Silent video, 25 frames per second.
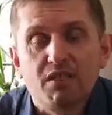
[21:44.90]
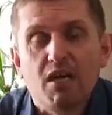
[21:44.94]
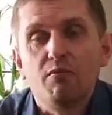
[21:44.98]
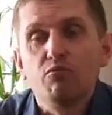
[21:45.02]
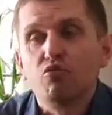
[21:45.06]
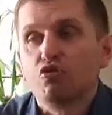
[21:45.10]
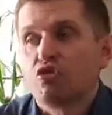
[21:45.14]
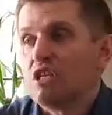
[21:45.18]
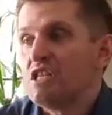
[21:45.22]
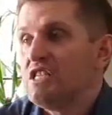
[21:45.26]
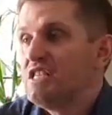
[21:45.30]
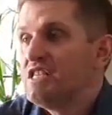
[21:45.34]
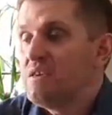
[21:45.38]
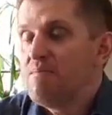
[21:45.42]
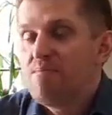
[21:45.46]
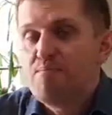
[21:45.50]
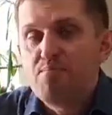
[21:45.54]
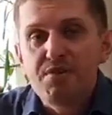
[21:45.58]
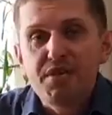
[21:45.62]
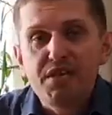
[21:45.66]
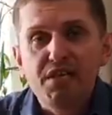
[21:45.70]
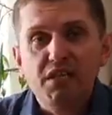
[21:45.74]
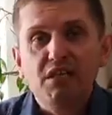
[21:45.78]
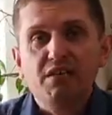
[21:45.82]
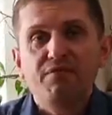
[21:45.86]
and
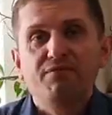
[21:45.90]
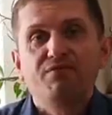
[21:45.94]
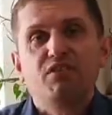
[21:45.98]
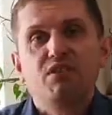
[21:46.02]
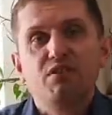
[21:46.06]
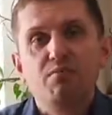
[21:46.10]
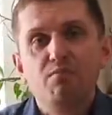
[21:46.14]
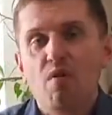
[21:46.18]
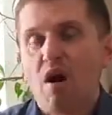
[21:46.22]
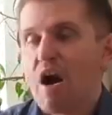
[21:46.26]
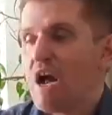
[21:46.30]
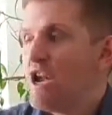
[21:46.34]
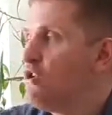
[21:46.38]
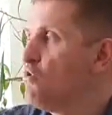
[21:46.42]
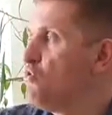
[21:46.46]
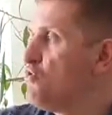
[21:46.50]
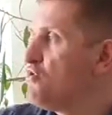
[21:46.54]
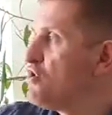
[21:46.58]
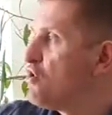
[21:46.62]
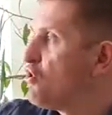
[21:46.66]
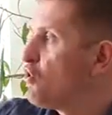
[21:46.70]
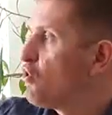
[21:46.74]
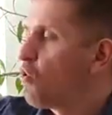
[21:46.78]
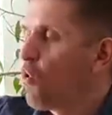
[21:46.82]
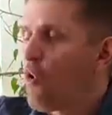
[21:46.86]
relatives from the public
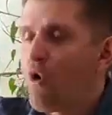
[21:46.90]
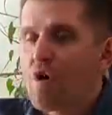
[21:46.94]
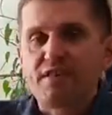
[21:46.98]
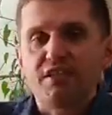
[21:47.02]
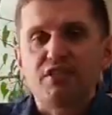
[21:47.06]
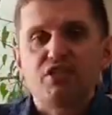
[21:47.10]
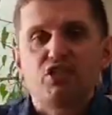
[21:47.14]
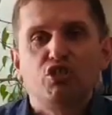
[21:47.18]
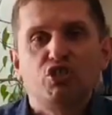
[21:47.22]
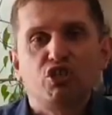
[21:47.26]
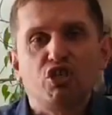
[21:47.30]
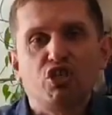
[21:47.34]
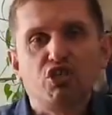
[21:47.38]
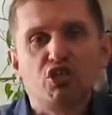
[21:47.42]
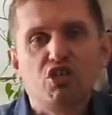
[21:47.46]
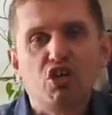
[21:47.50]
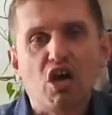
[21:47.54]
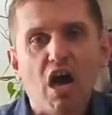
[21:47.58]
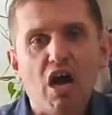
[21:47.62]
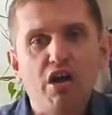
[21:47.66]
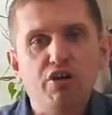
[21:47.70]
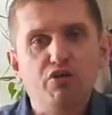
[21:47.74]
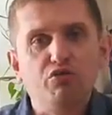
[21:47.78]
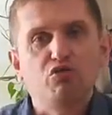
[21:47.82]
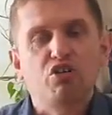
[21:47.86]
because
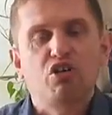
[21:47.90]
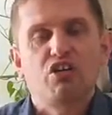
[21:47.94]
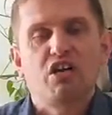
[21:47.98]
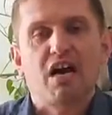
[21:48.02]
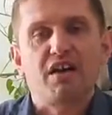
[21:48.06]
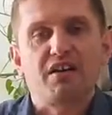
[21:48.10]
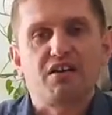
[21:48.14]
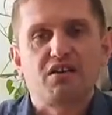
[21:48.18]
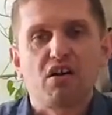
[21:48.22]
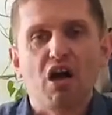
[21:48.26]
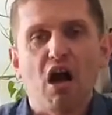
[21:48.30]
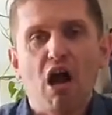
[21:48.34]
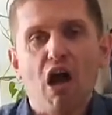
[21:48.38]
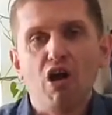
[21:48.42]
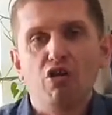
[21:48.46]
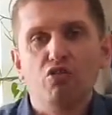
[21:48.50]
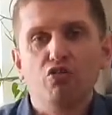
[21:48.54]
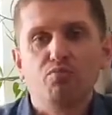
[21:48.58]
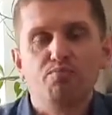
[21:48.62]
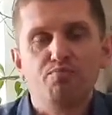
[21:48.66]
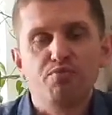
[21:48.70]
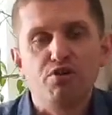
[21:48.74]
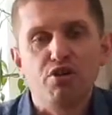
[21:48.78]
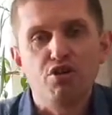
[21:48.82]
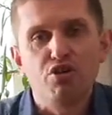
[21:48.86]
morons people go
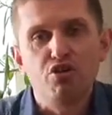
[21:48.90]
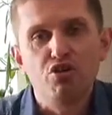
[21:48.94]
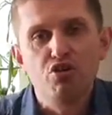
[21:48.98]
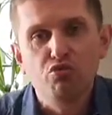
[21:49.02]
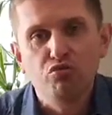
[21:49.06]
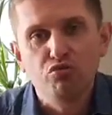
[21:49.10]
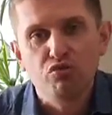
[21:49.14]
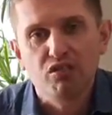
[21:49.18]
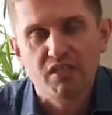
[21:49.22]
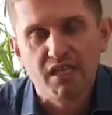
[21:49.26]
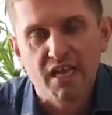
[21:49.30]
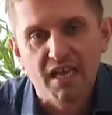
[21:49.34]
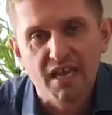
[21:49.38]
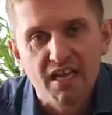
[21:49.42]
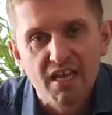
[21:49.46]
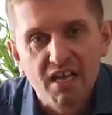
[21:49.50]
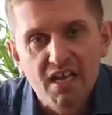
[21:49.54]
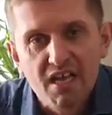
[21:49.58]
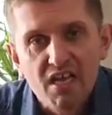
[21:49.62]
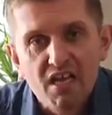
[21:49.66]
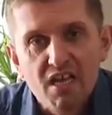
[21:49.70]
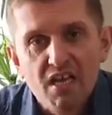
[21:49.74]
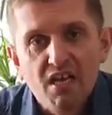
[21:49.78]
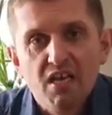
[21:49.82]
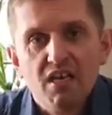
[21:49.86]
sneeze spit.
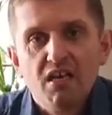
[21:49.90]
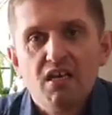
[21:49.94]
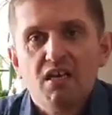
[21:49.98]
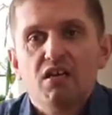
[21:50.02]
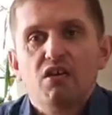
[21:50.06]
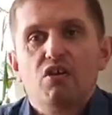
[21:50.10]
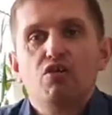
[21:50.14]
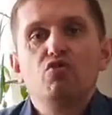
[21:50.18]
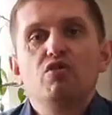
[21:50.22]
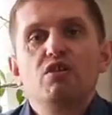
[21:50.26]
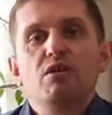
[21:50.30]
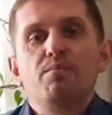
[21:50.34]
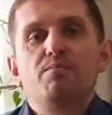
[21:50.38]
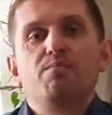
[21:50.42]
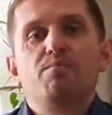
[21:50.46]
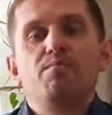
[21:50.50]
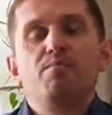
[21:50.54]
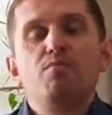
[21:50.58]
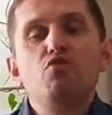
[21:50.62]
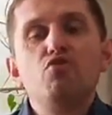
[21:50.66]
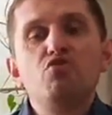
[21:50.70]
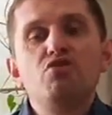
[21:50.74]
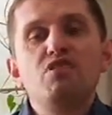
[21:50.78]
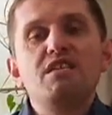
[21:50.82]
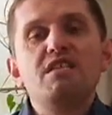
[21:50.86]
People not
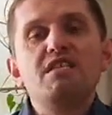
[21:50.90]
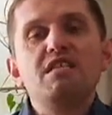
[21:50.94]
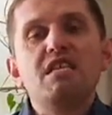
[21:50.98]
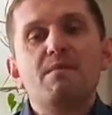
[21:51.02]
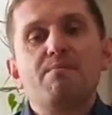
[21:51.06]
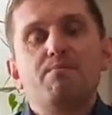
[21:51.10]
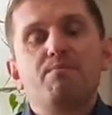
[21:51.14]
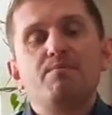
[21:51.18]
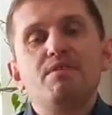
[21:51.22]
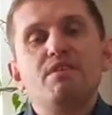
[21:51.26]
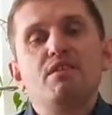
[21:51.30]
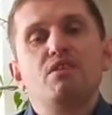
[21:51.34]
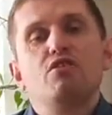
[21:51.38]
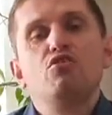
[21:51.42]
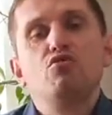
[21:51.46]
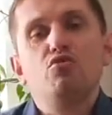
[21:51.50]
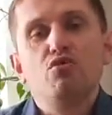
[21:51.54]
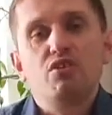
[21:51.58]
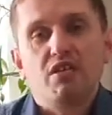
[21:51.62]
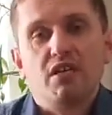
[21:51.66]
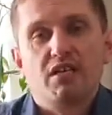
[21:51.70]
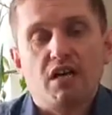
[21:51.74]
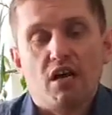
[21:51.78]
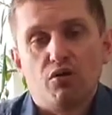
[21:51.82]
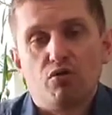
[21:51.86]
people are spat to
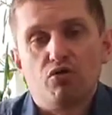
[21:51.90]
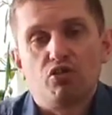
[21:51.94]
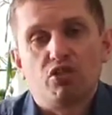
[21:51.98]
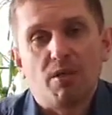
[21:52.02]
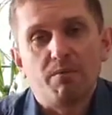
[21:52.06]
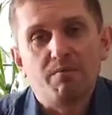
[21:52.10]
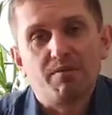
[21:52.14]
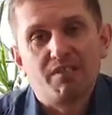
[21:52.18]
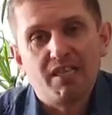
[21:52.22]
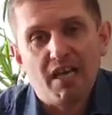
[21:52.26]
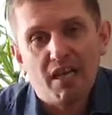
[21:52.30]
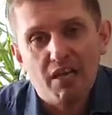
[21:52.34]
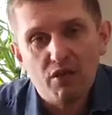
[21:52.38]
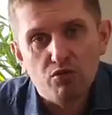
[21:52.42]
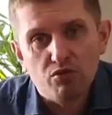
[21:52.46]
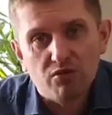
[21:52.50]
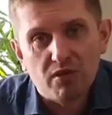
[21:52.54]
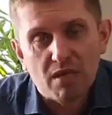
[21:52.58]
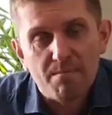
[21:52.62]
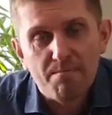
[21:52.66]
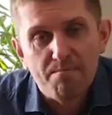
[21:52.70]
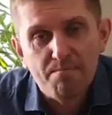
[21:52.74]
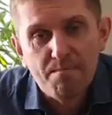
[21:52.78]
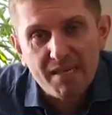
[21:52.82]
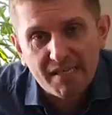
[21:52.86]
people more shortly.
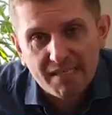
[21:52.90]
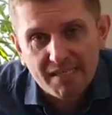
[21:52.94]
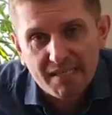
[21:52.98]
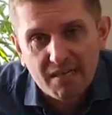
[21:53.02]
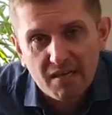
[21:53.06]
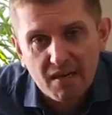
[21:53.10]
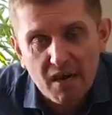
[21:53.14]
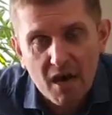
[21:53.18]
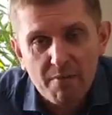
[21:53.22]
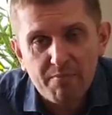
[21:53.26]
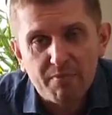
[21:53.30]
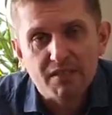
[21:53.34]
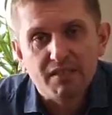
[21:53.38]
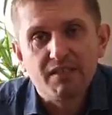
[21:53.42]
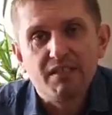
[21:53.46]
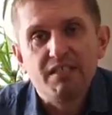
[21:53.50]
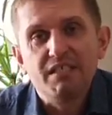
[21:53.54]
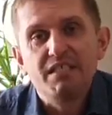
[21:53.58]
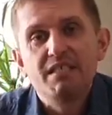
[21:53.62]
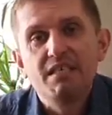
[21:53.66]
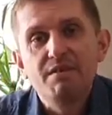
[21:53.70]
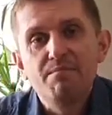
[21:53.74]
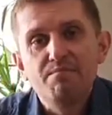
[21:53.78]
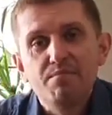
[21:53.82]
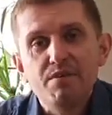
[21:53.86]
Moronic
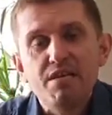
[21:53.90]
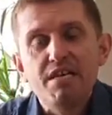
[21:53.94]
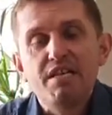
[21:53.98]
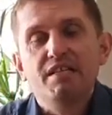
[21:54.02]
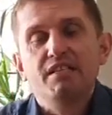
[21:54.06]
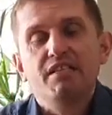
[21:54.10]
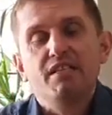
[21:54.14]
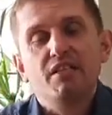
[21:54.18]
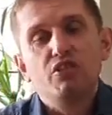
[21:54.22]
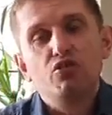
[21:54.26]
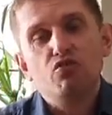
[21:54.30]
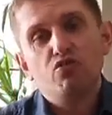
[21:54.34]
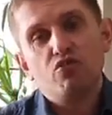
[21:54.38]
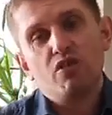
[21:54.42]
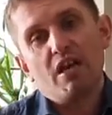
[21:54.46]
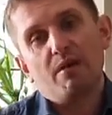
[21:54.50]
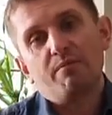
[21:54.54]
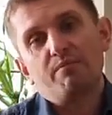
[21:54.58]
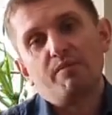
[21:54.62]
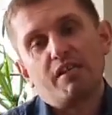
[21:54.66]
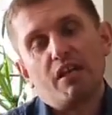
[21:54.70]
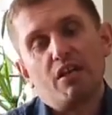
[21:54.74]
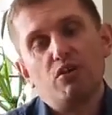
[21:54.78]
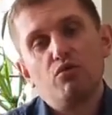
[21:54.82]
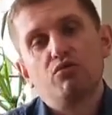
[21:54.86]
people are
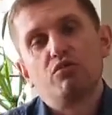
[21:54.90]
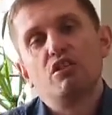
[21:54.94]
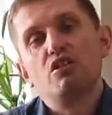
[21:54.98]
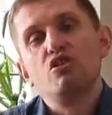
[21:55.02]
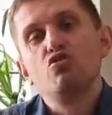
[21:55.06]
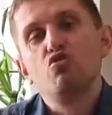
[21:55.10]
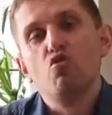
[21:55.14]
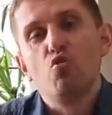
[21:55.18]
absolutely illiterate.